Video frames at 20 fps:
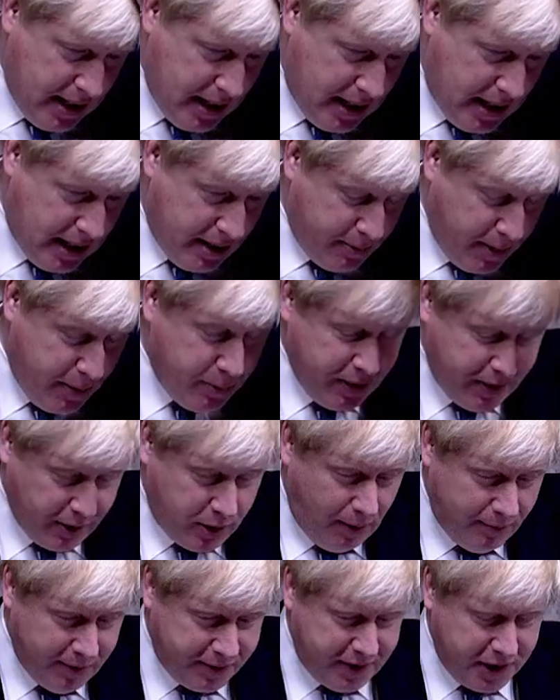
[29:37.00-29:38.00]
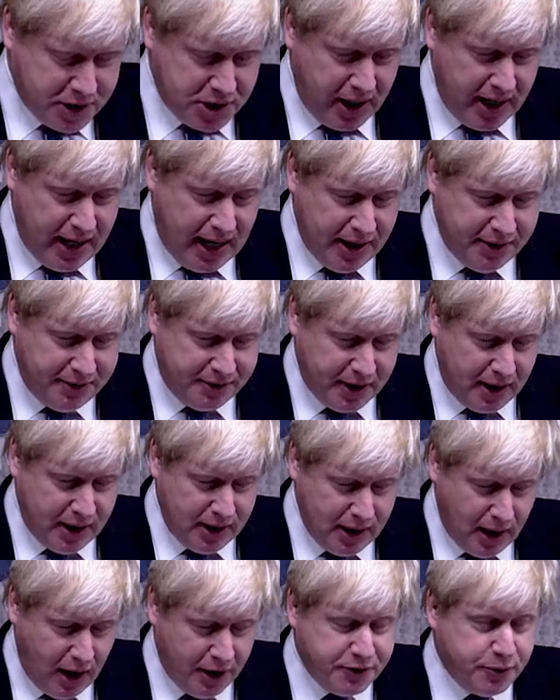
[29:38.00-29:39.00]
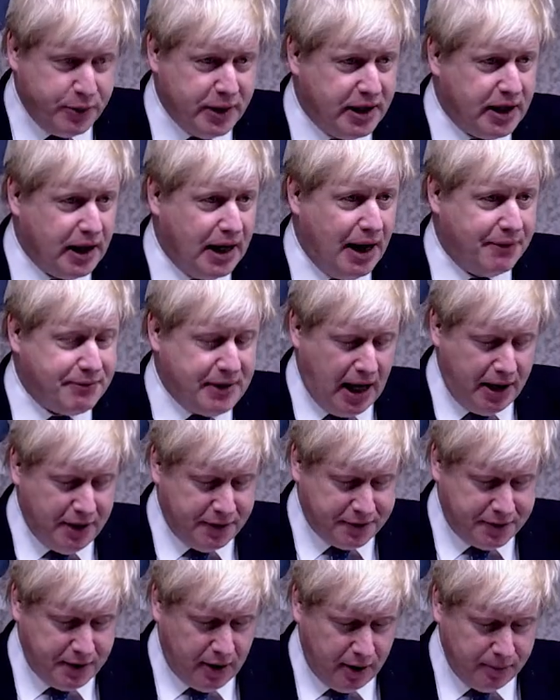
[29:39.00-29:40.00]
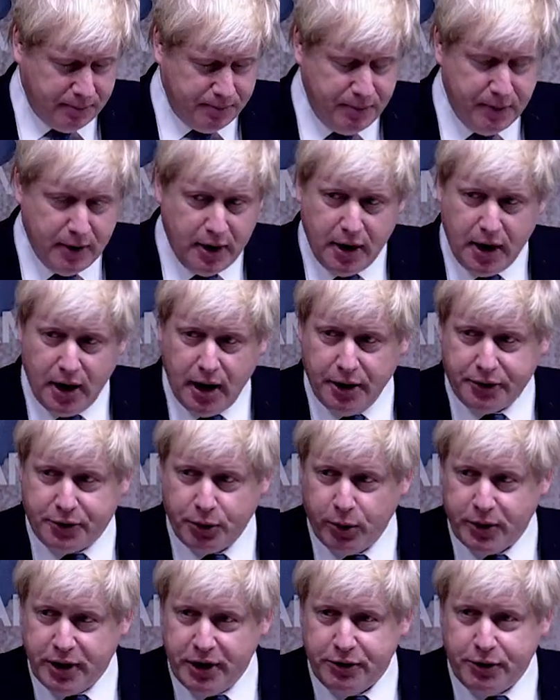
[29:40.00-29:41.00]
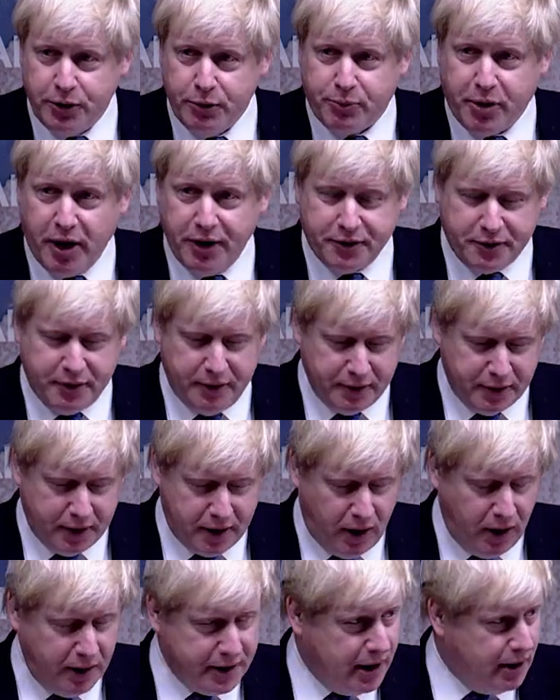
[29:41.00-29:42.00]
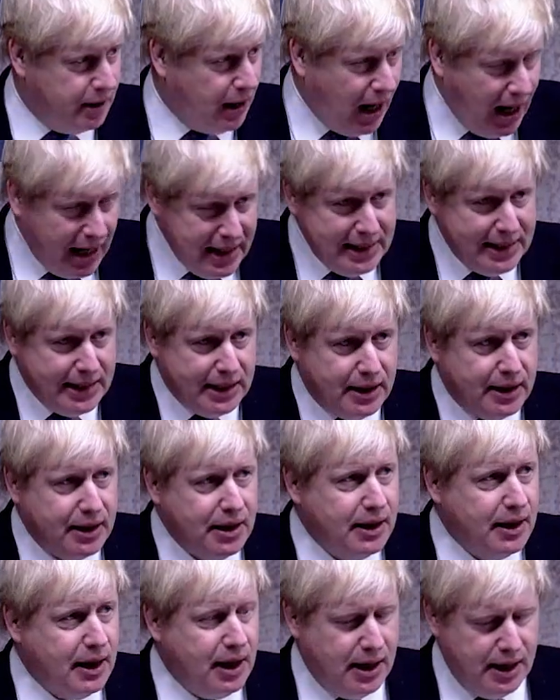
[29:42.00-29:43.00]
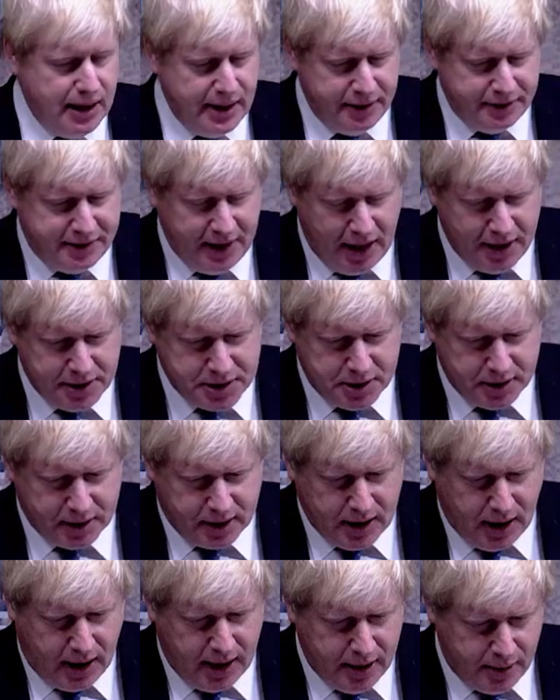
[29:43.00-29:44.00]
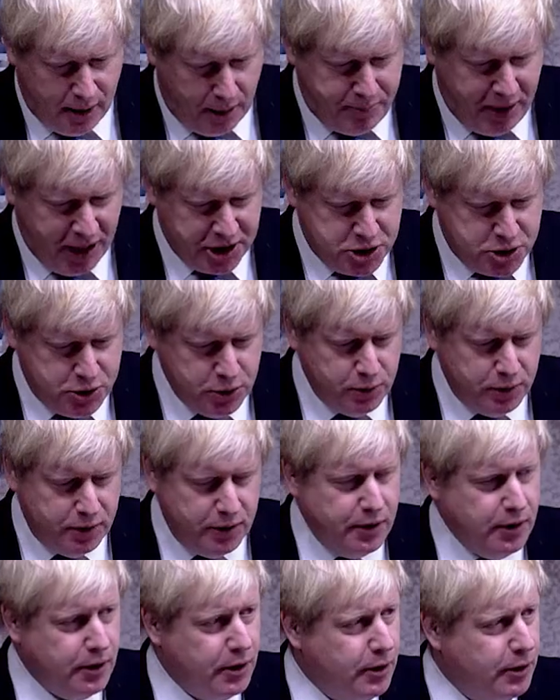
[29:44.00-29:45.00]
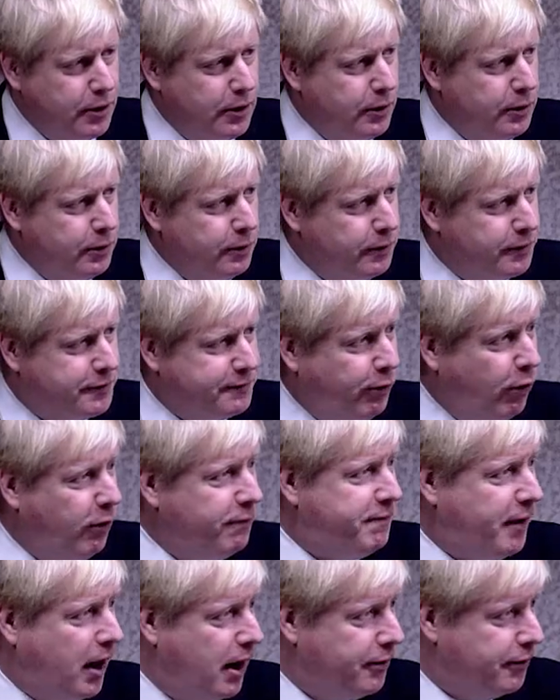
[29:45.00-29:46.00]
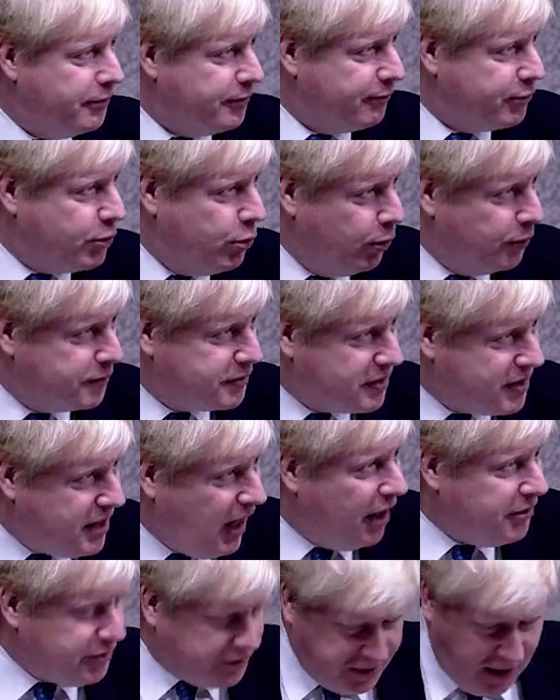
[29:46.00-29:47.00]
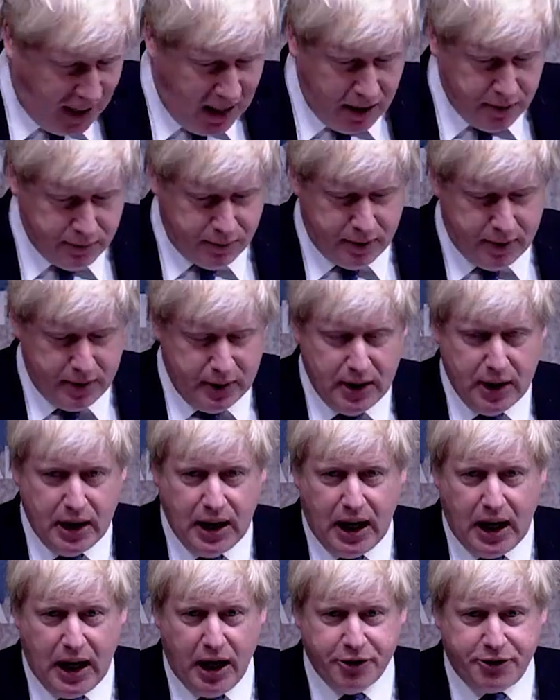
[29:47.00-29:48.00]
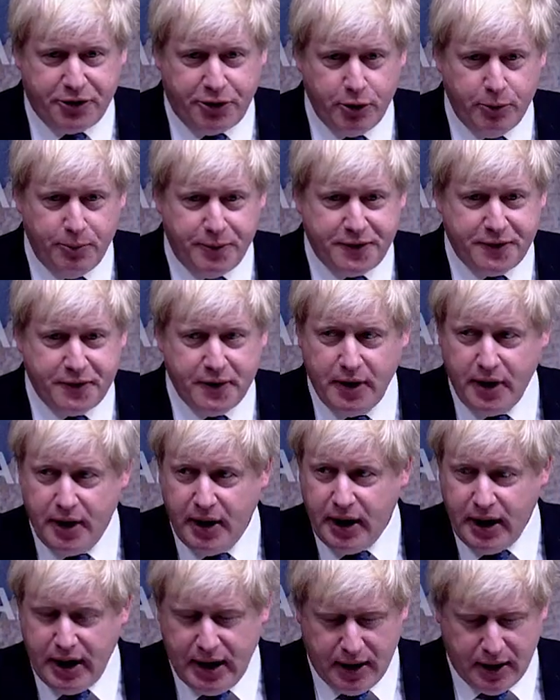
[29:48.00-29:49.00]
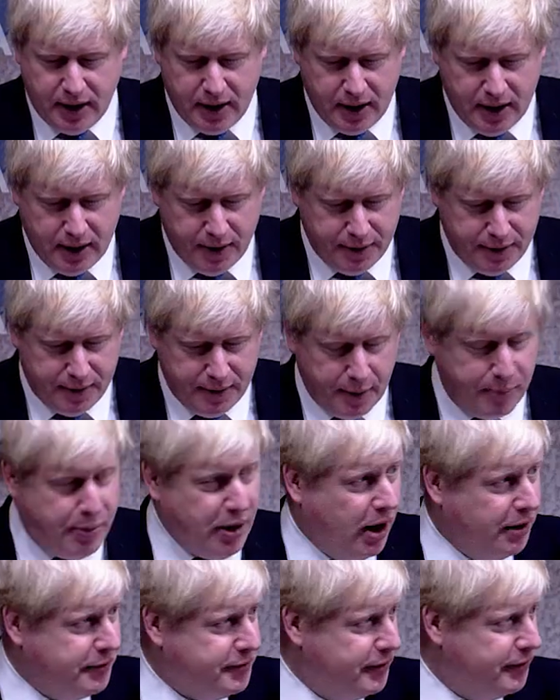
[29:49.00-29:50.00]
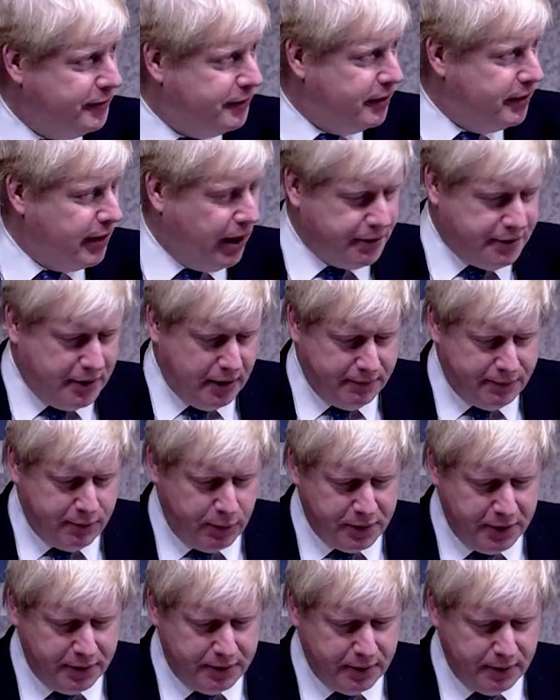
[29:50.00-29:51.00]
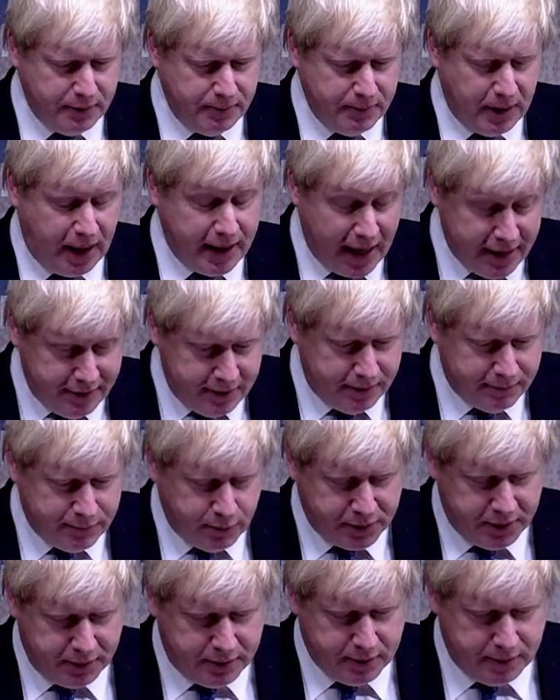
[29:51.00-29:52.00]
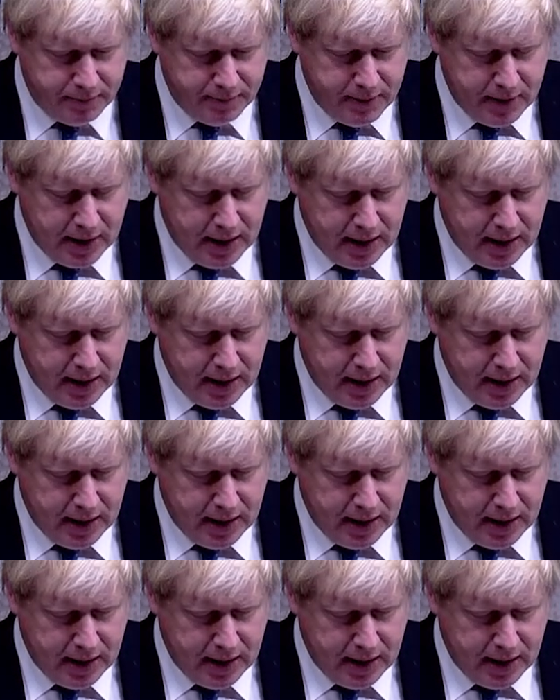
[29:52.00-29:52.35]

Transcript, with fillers: uh, with, with, a conversation I had uh, last week in Afghanistan, uh, talking to President Ghani, a highly uh, intelligent guy, a Pashtun, whose forefathers, of course, cut down our troops in the passes in 1942, in 1842.